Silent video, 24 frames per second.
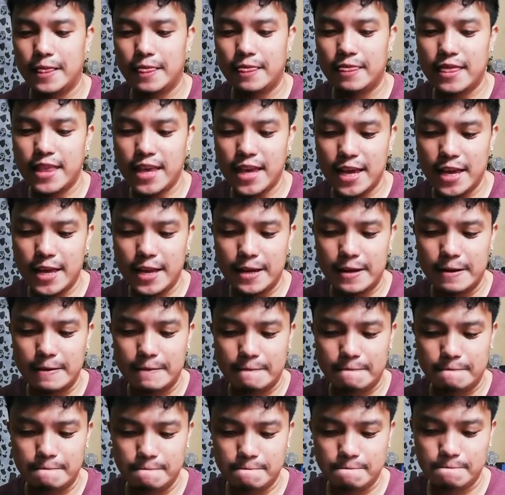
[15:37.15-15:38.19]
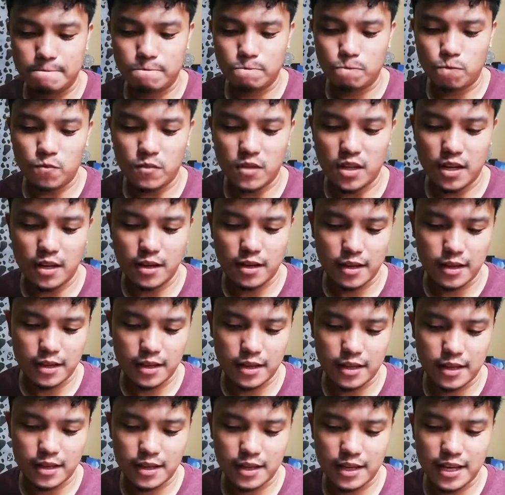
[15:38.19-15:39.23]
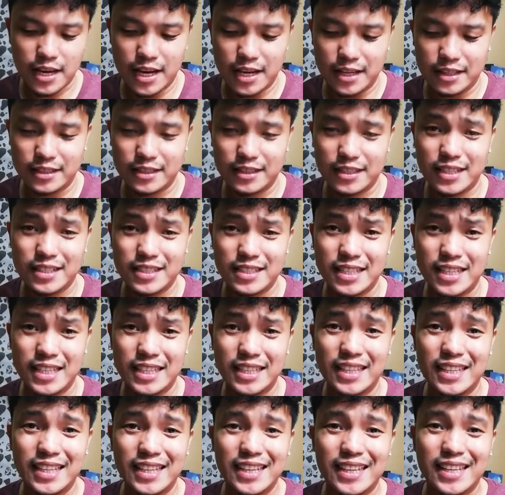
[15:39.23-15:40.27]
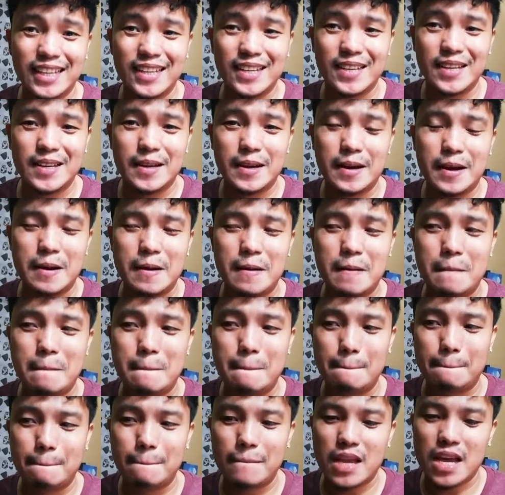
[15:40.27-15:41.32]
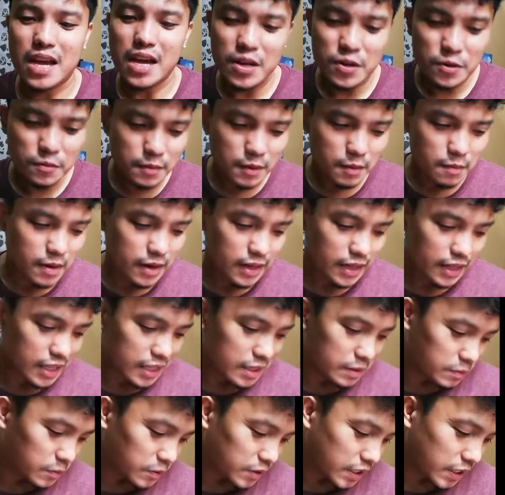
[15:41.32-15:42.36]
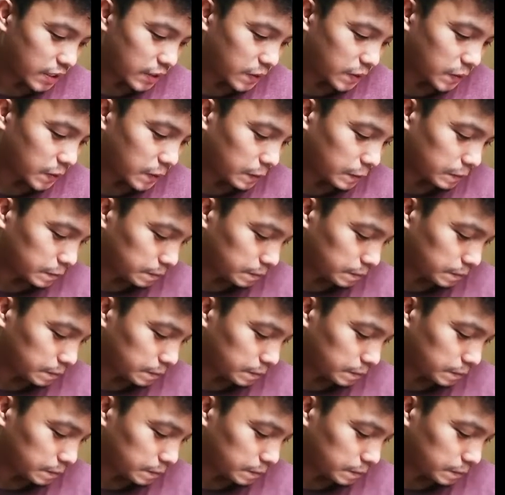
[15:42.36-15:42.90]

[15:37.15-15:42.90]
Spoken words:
Then, yeah, that's it. Ano pa ba nakalimutan ko?